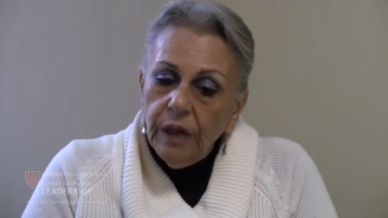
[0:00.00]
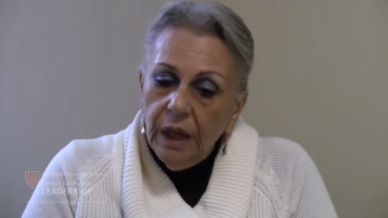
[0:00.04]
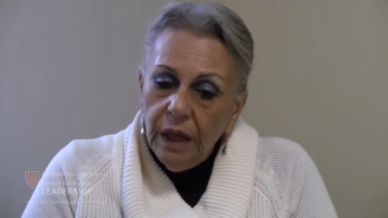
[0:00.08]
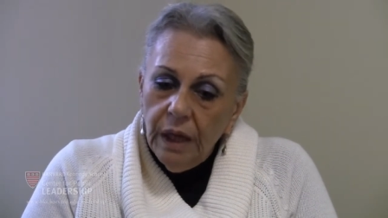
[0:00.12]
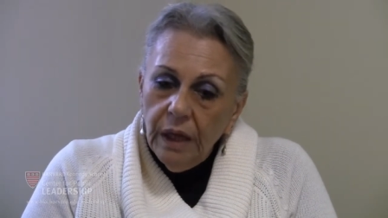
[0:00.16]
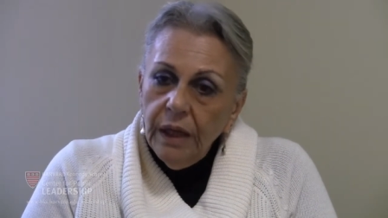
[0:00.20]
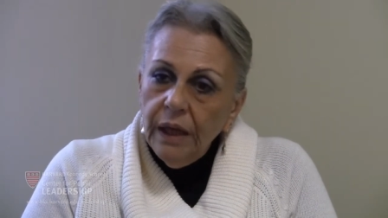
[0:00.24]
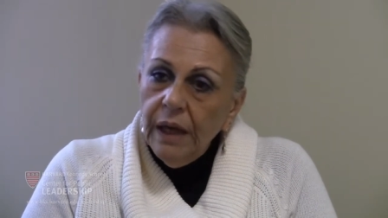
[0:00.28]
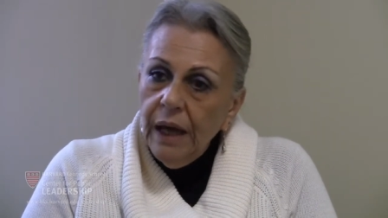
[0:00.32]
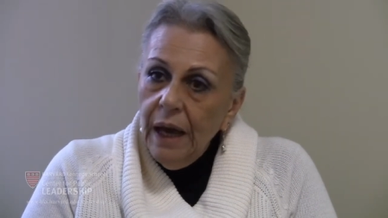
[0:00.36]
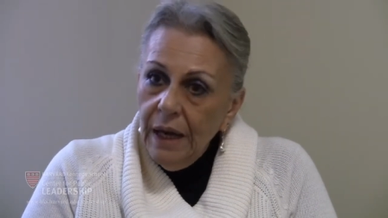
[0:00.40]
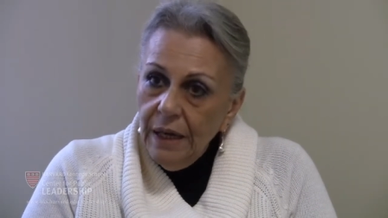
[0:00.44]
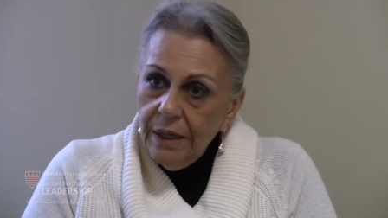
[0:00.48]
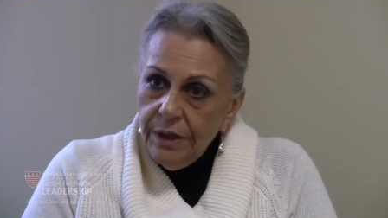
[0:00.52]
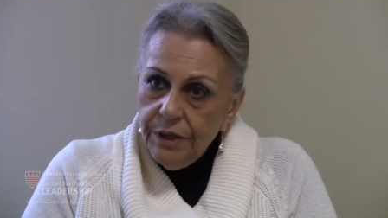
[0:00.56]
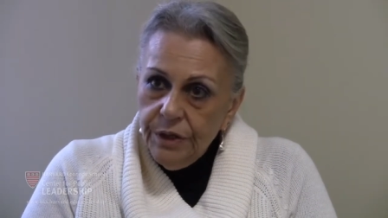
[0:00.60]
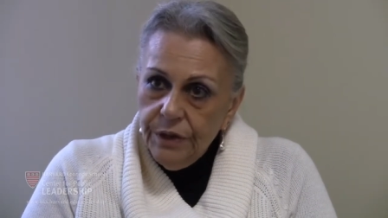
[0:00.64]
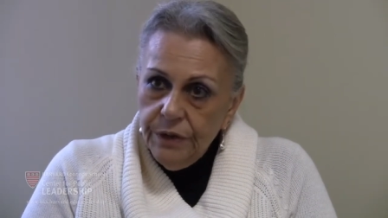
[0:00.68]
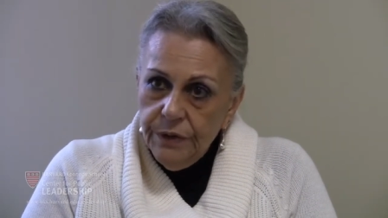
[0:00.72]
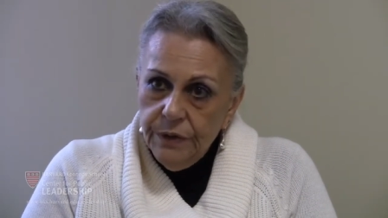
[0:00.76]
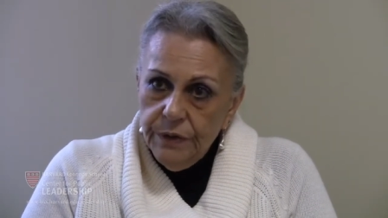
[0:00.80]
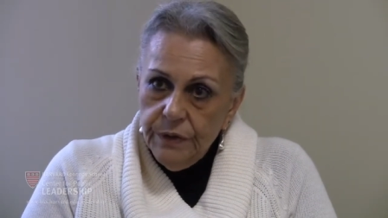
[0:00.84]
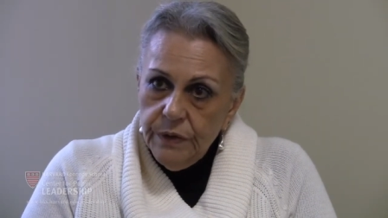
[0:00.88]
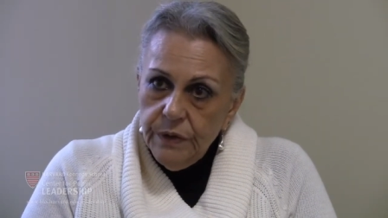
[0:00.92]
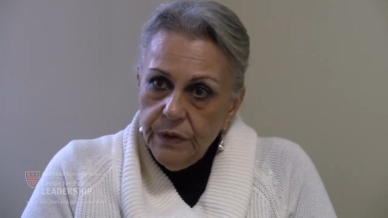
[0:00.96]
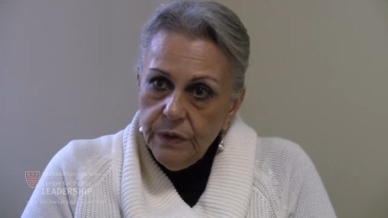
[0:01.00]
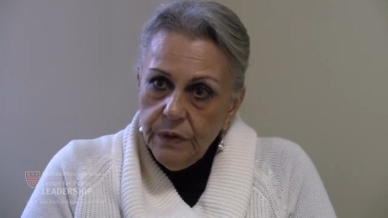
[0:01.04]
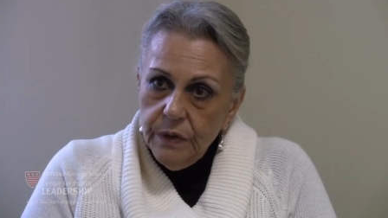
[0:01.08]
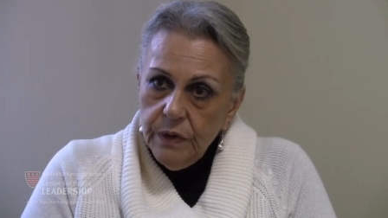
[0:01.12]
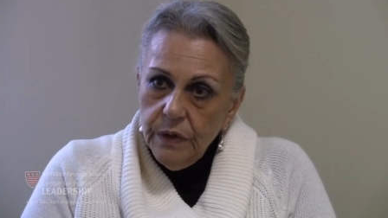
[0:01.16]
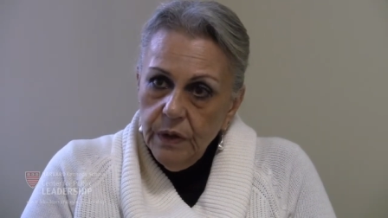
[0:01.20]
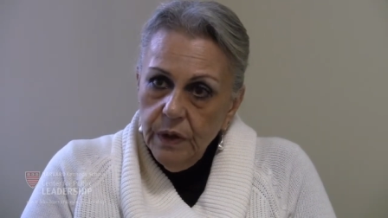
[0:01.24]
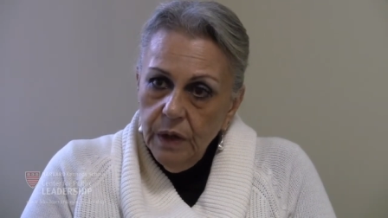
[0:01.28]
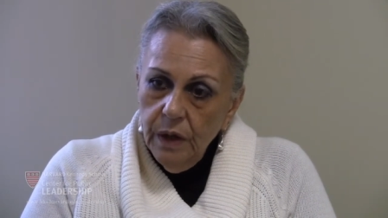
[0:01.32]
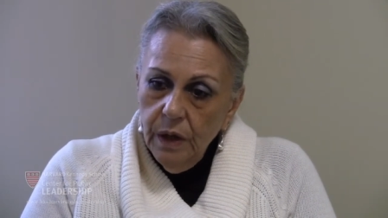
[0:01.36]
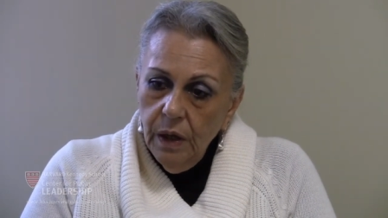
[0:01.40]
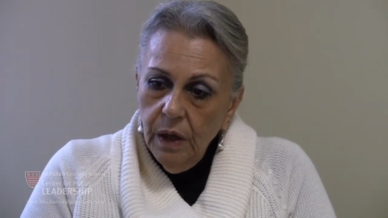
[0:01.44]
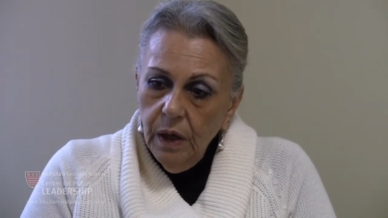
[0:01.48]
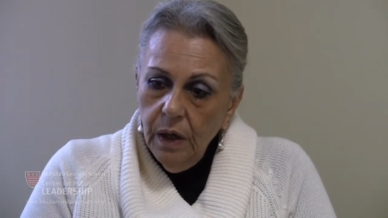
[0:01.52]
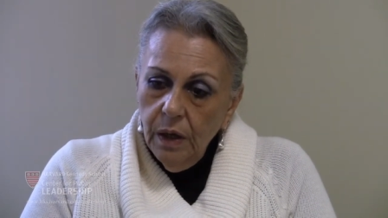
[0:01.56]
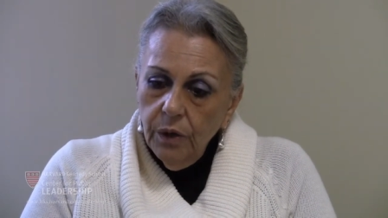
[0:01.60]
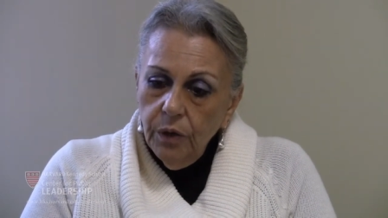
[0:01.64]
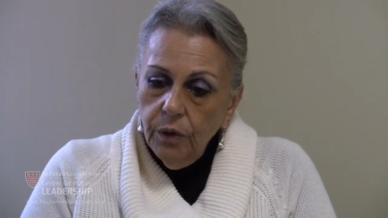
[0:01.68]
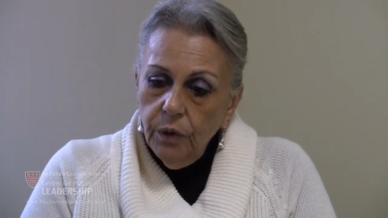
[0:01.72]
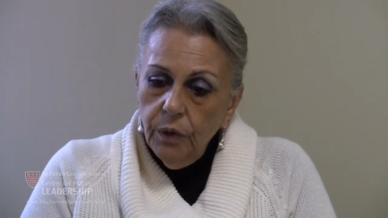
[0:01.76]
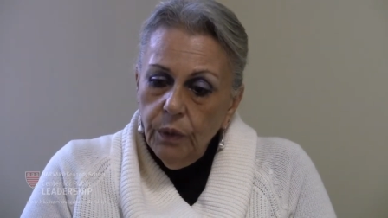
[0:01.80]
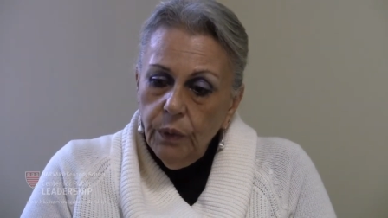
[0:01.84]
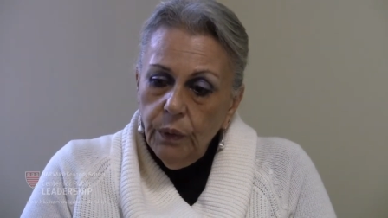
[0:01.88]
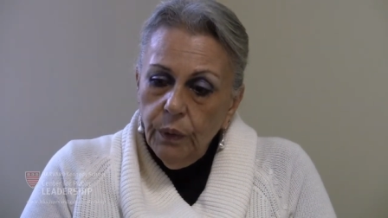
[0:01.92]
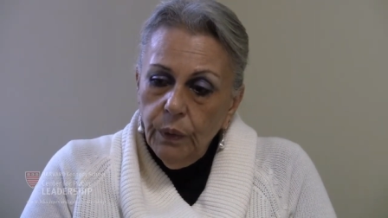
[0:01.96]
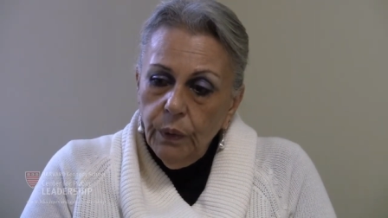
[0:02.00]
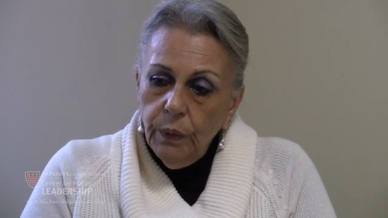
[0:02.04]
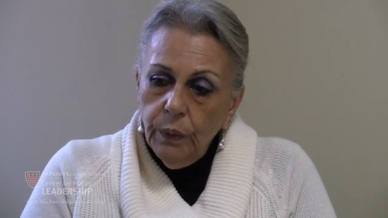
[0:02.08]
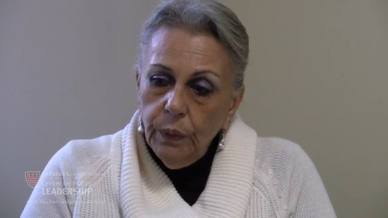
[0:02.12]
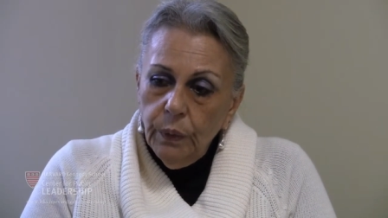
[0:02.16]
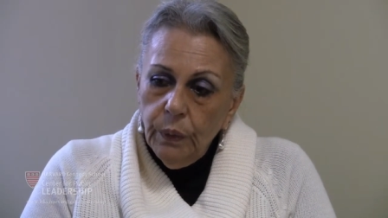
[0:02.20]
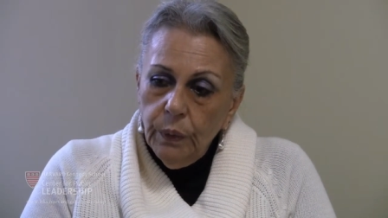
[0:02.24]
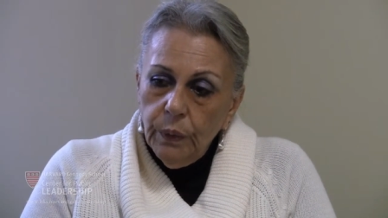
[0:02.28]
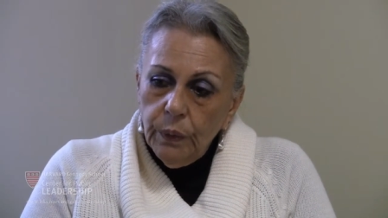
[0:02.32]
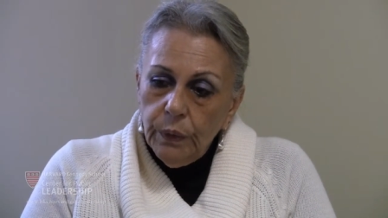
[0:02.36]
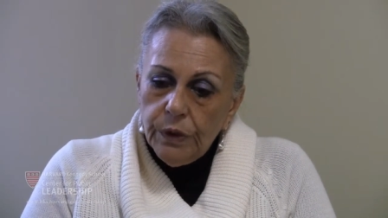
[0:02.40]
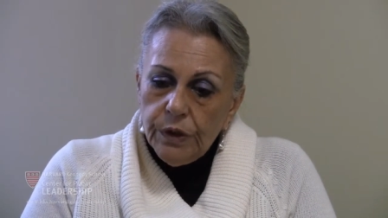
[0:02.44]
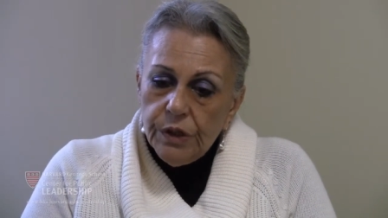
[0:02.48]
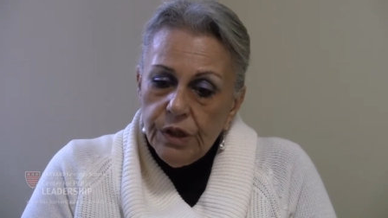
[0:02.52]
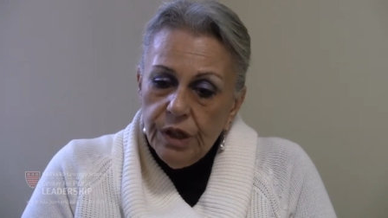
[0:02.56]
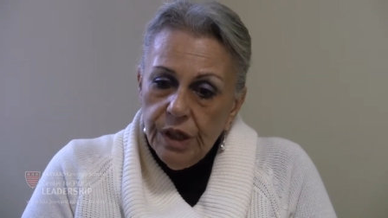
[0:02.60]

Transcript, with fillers: take actions to